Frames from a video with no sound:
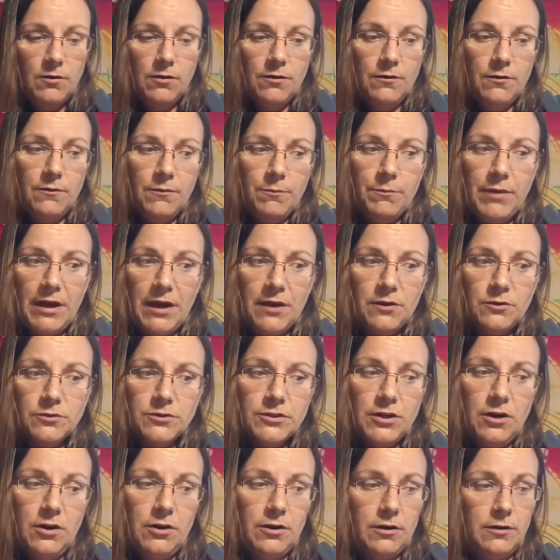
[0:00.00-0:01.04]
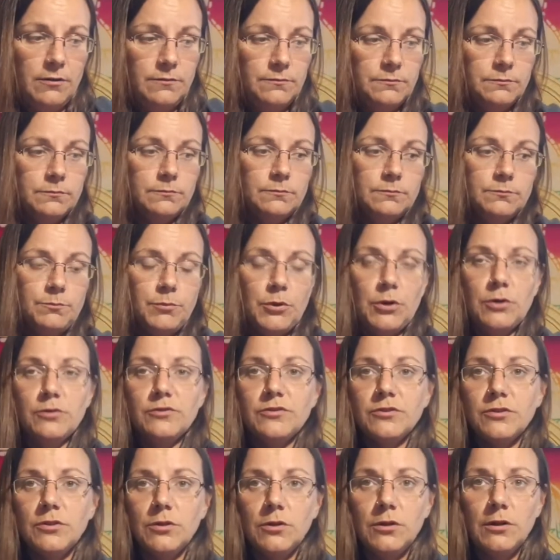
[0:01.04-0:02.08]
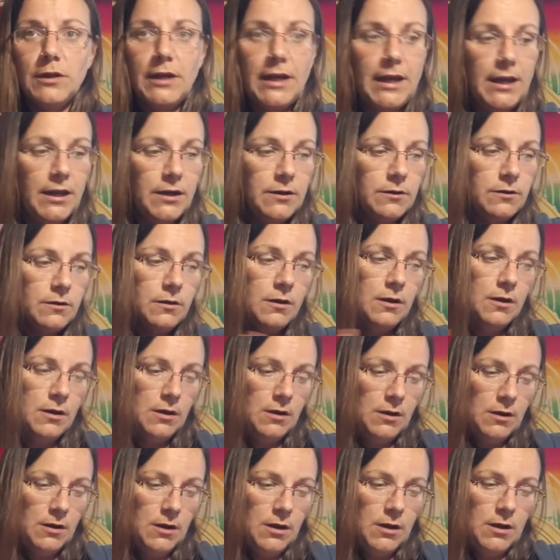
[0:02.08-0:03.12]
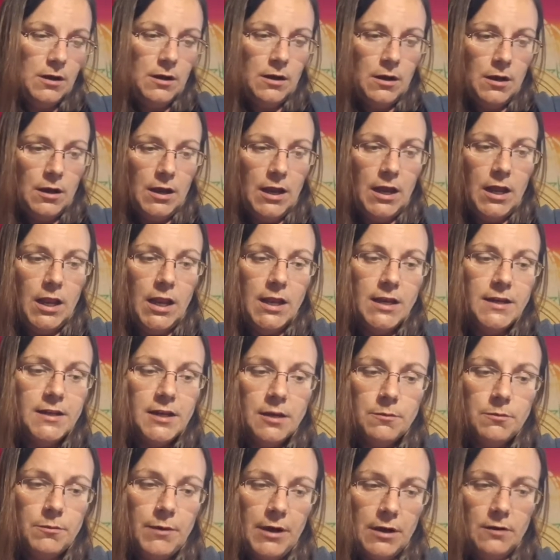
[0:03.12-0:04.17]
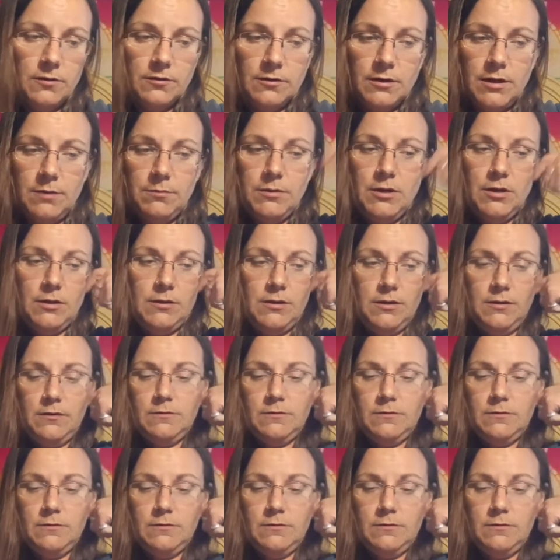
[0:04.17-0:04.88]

Battles are personal, and any type of battle can be ugly.